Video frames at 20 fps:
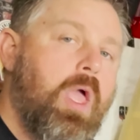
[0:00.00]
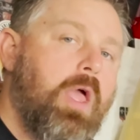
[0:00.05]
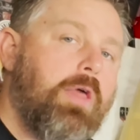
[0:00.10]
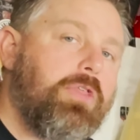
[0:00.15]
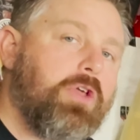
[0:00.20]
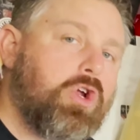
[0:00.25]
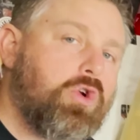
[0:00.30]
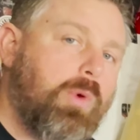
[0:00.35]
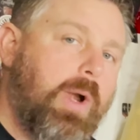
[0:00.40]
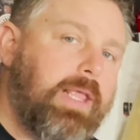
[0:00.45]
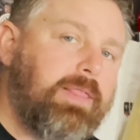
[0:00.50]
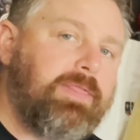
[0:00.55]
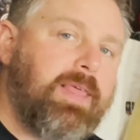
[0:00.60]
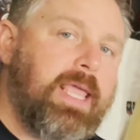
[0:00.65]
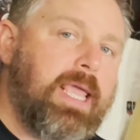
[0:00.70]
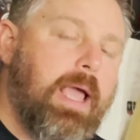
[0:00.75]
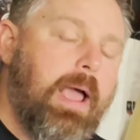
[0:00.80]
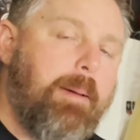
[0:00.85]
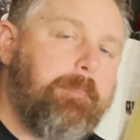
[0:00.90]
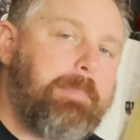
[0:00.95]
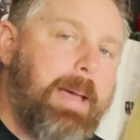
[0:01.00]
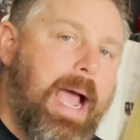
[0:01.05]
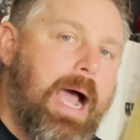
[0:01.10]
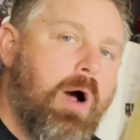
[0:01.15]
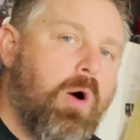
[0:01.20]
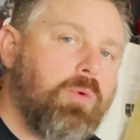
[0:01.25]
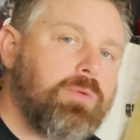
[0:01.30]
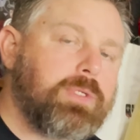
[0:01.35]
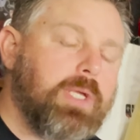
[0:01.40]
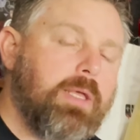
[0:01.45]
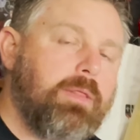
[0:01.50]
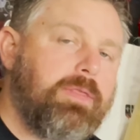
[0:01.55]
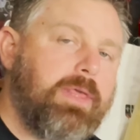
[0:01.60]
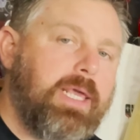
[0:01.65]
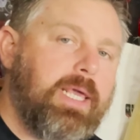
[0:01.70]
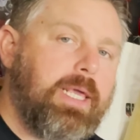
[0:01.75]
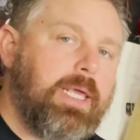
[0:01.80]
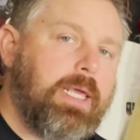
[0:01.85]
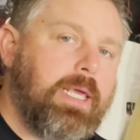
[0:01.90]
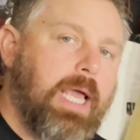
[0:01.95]
The great thing about
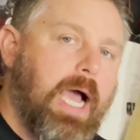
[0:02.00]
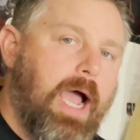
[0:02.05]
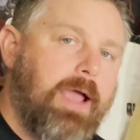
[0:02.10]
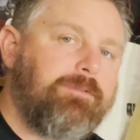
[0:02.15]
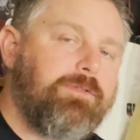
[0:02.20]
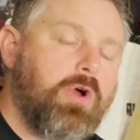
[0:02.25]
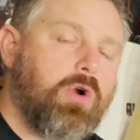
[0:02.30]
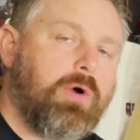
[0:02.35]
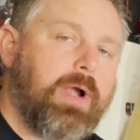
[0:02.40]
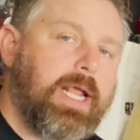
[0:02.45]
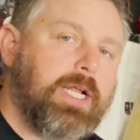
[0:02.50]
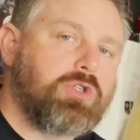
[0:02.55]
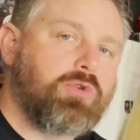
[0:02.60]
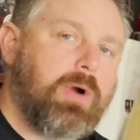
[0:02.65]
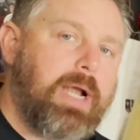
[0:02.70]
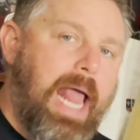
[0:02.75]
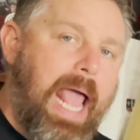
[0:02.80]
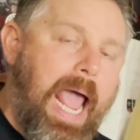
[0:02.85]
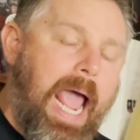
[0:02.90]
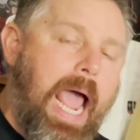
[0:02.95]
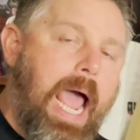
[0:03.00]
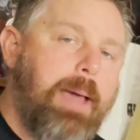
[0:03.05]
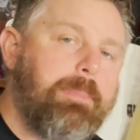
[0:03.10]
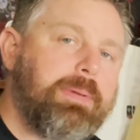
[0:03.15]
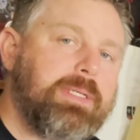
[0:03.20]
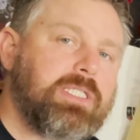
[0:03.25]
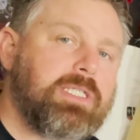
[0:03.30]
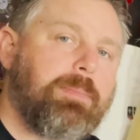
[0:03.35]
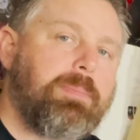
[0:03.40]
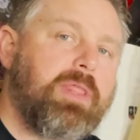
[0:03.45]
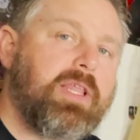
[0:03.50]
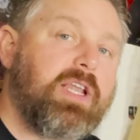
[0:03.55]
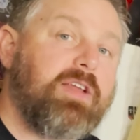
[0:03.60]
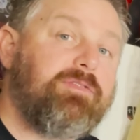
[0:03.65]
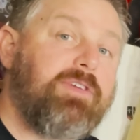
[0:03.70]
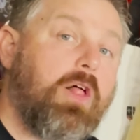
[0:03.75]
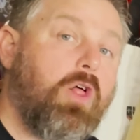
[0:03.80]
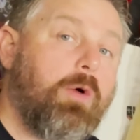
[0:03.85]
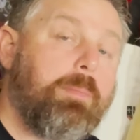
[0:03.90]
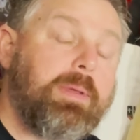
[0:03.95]
the iPhone or Android app and some of the
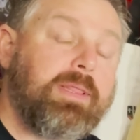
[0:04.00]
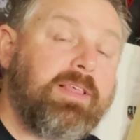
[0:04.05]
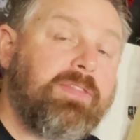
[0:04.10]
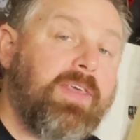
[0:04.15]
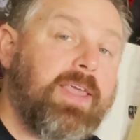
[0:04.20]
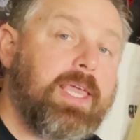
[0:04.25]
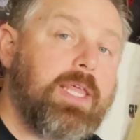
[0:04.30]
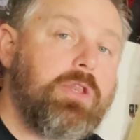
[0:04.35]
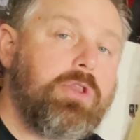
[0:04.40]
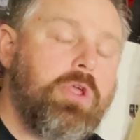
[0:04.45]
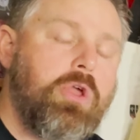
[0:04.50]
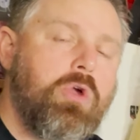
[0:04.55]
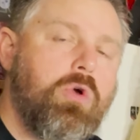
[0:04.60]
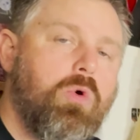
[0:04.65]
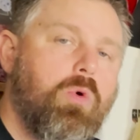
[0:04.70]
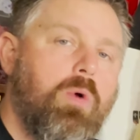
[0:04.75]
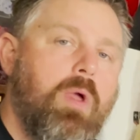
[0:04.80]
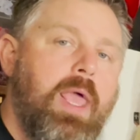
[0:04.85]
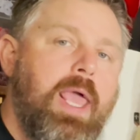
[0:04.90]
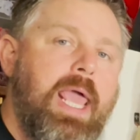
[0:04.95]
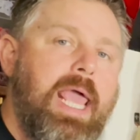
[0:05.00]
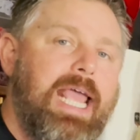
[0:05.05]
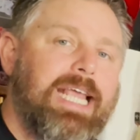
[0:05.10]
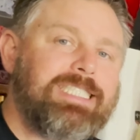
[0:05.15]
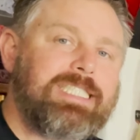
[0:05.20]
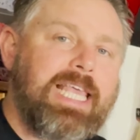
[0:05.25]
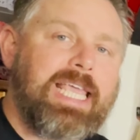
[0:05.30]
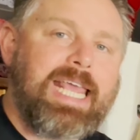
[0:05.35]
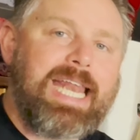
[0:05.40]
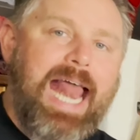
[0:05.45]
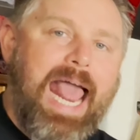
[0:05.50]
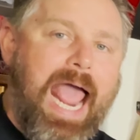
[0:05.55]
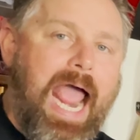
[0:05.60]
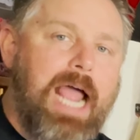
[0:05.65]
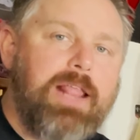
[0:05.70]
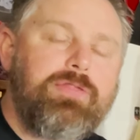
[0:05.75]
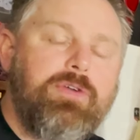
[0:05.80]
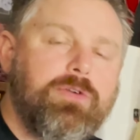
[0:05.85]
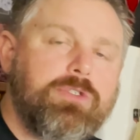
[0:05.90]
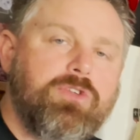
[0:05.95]
development that they can do is they can
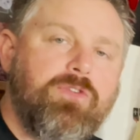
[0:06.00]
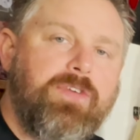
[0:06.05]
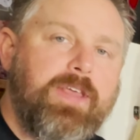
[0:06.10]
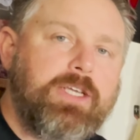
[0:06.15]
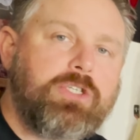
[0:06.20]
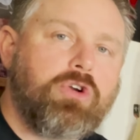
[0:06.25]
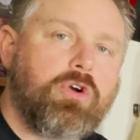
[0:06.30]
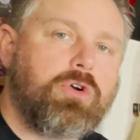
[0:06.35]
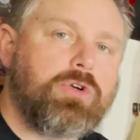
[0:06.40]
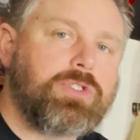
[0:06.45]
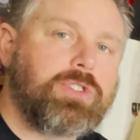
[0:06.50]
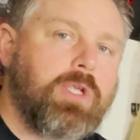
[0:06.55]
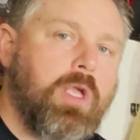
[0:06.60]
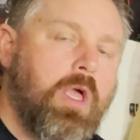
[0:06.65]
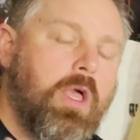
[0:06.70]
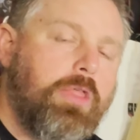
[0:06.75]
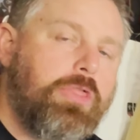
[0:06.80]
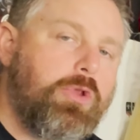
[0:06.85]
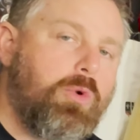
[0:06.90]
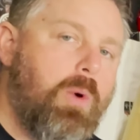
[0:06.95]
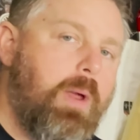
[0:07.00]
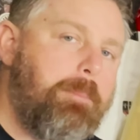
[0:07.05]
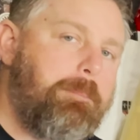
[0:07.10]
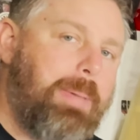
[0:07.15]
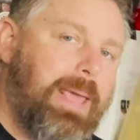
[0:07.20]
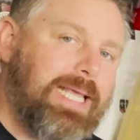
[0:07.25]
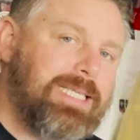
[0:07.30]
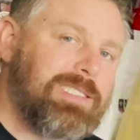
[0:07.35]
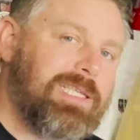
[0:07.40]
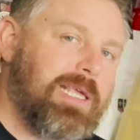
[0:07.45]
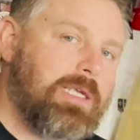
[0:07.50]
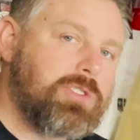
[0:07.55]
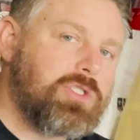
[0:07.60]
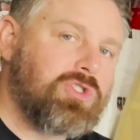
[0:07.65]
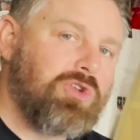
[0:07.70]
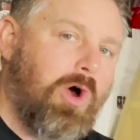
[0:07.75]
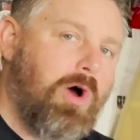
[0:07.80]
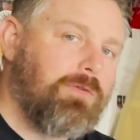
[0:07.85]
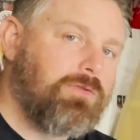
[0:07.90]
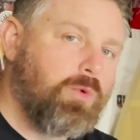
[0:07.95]
add those features through a basic
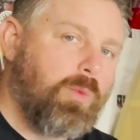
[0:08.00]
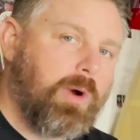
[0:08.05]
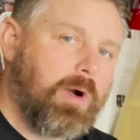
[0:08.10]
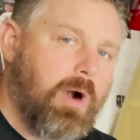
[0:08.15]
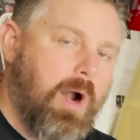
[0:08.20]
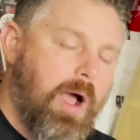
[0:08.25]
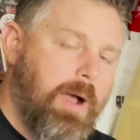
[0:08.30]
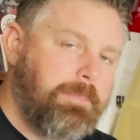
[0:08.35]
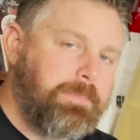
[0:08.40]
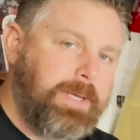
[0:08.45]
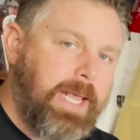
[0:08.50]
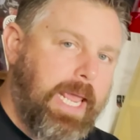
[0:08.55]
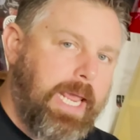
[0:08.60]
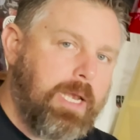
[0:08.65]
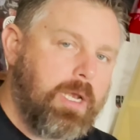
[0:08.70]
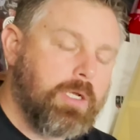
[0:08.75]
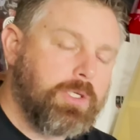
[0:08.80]
software update.